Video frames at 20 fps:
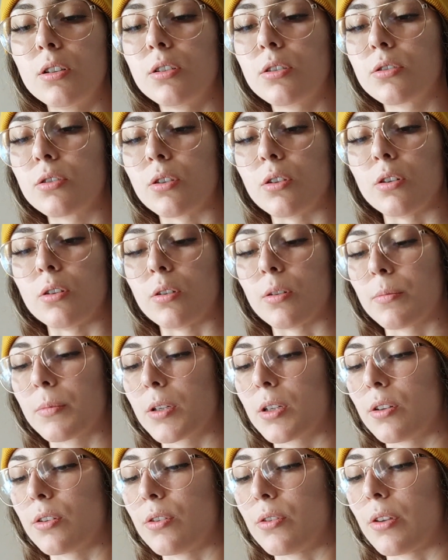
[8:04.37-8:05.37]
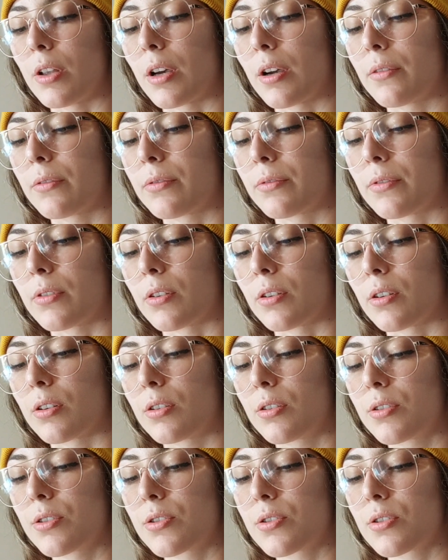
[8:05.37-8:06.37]
so I'm gonna do that
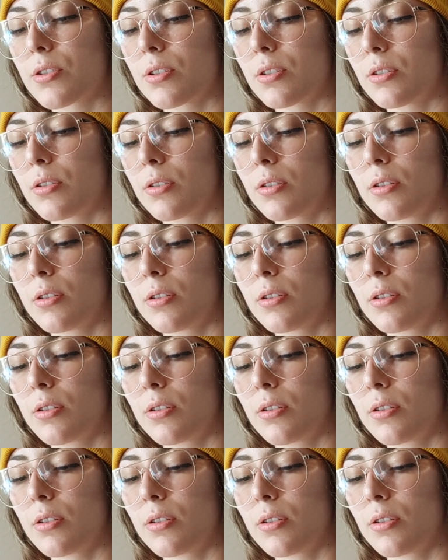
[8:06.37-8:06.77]
first,